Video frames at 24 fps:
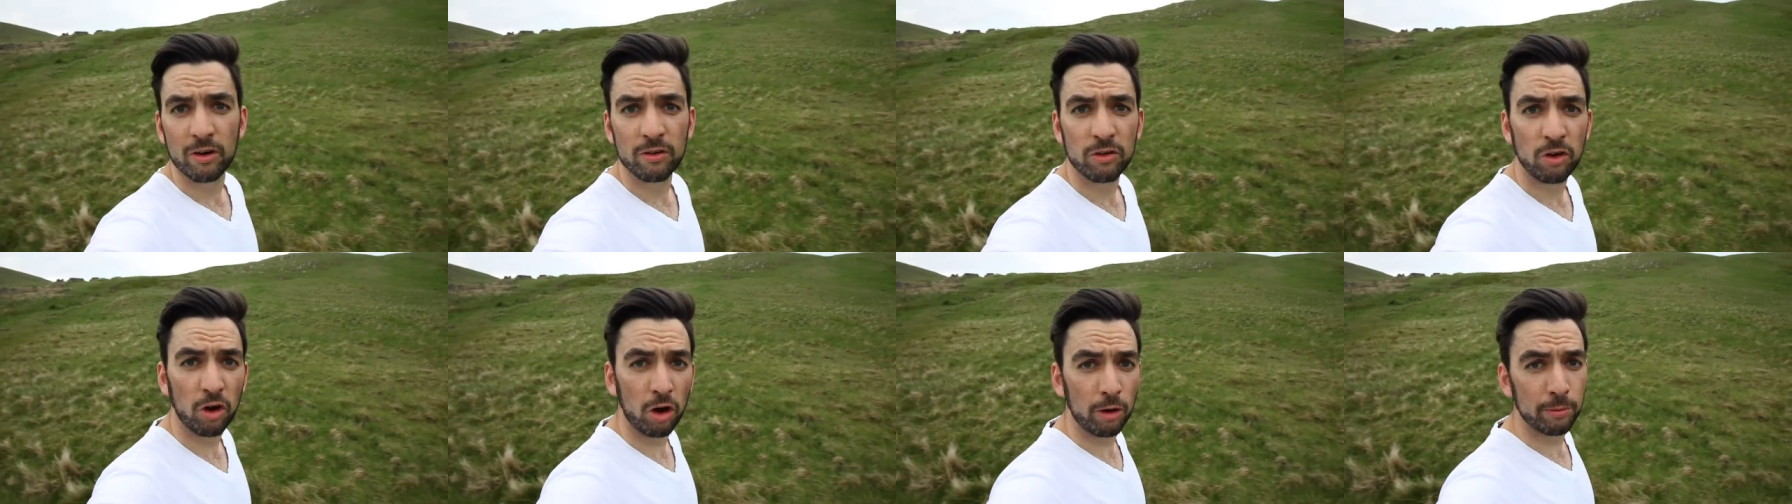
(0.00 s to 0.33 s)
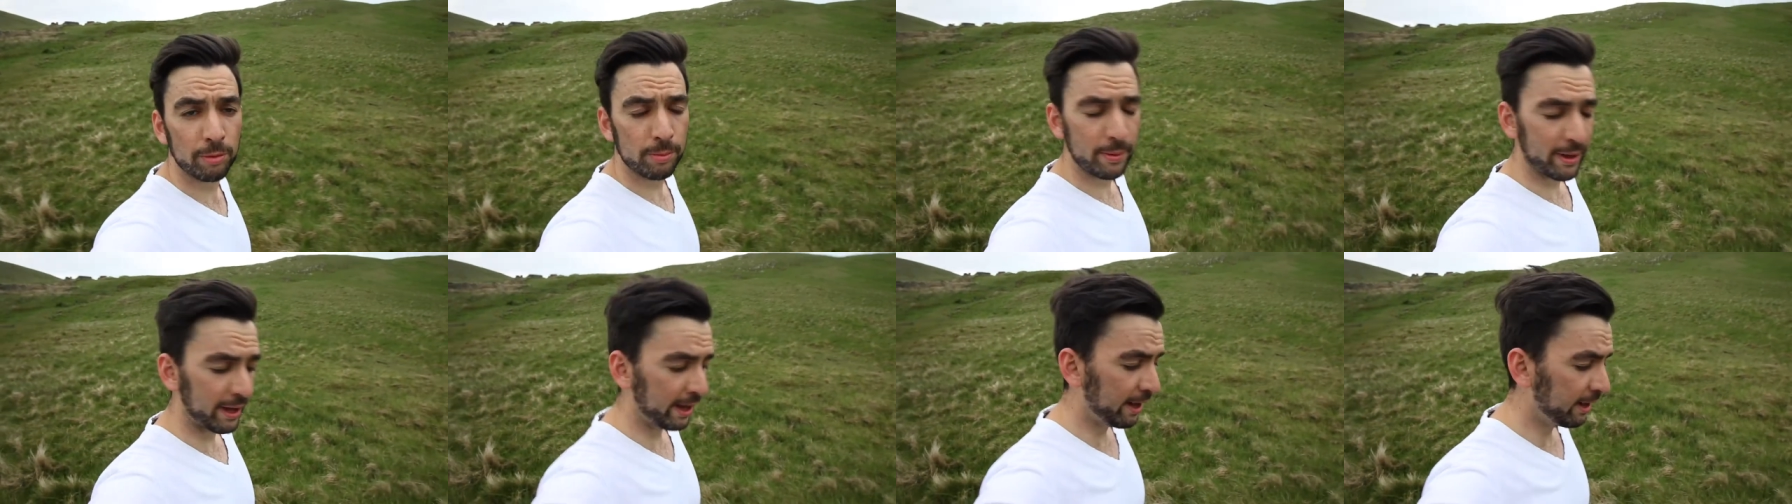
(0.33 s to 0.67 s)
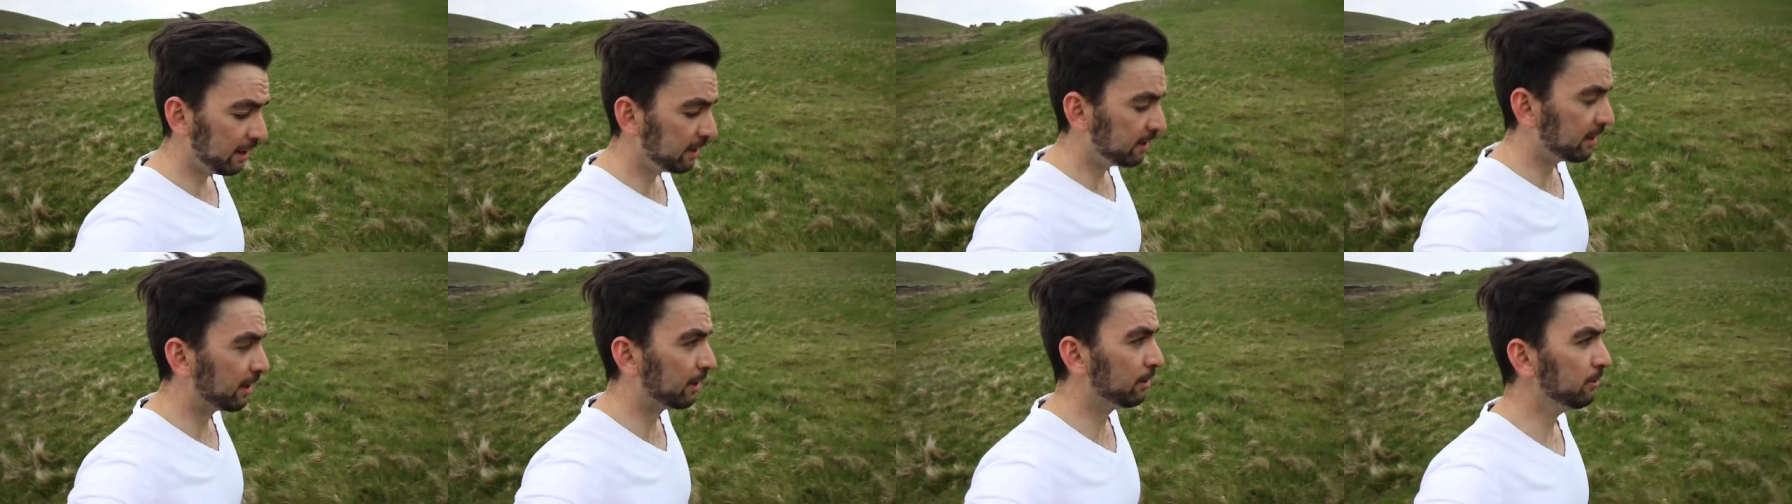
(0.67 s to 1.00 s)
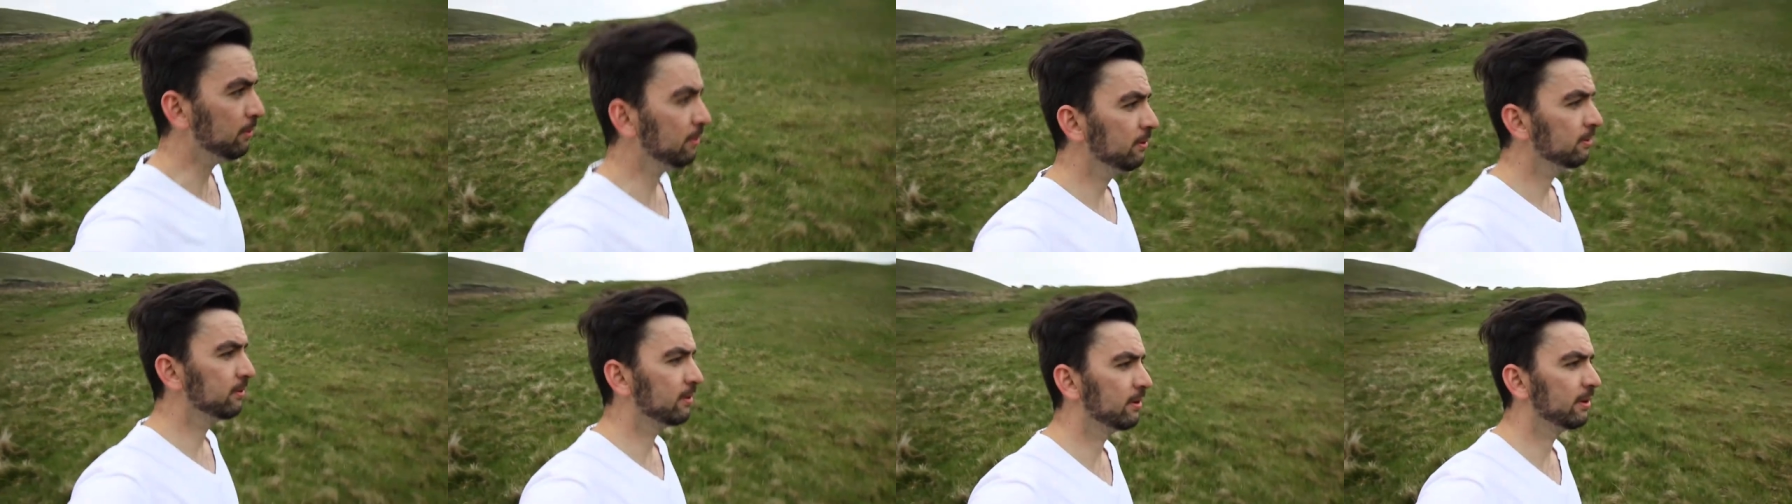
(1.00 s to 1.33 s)
Got up a bit higher
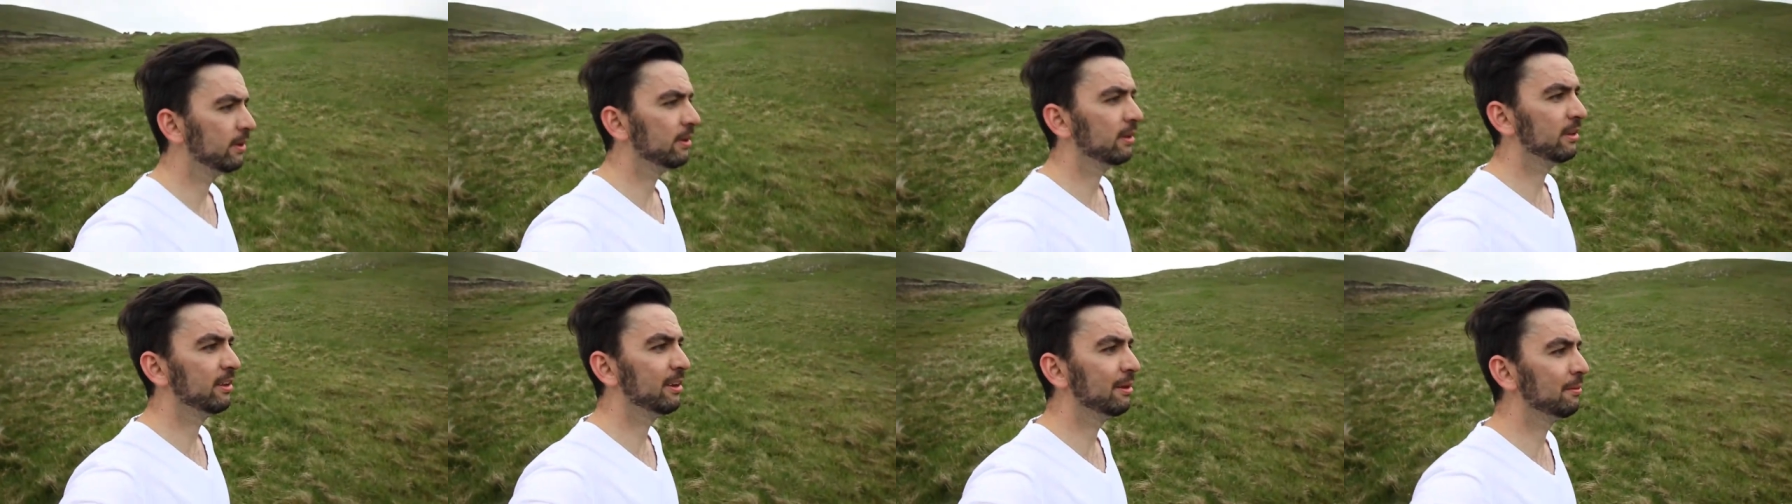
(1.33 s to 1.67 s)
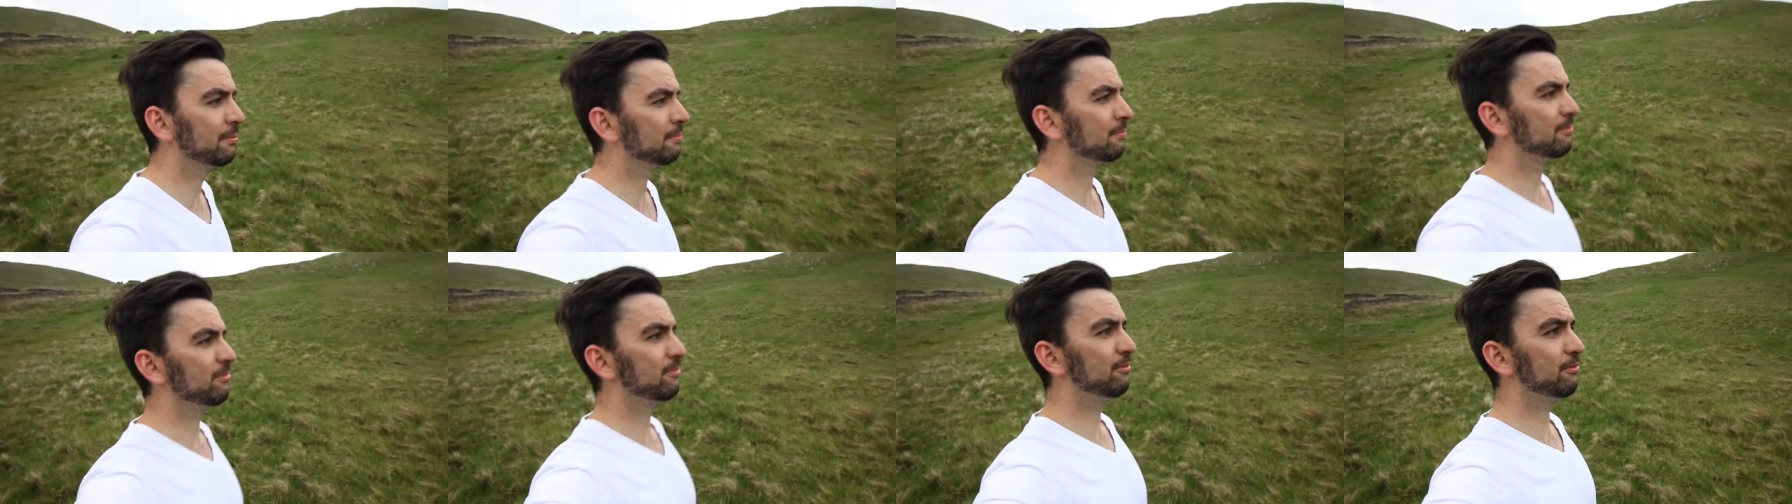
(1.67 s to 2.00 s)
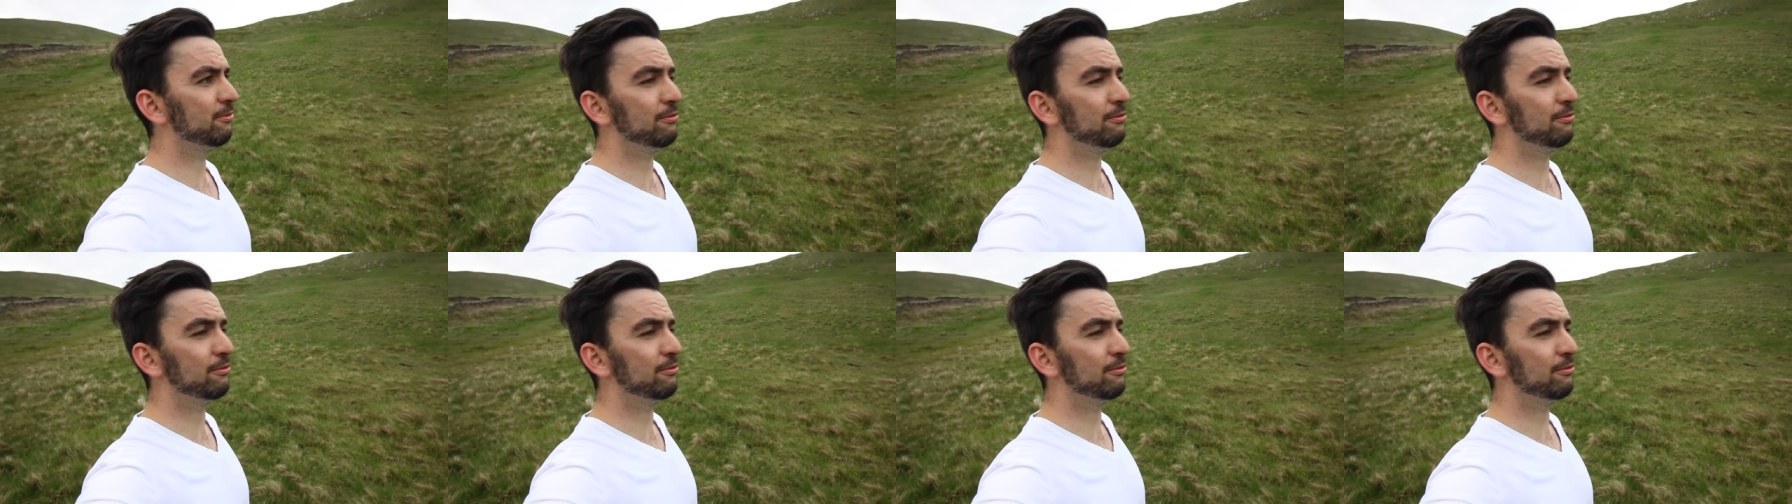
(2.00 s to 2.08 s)
now and I'm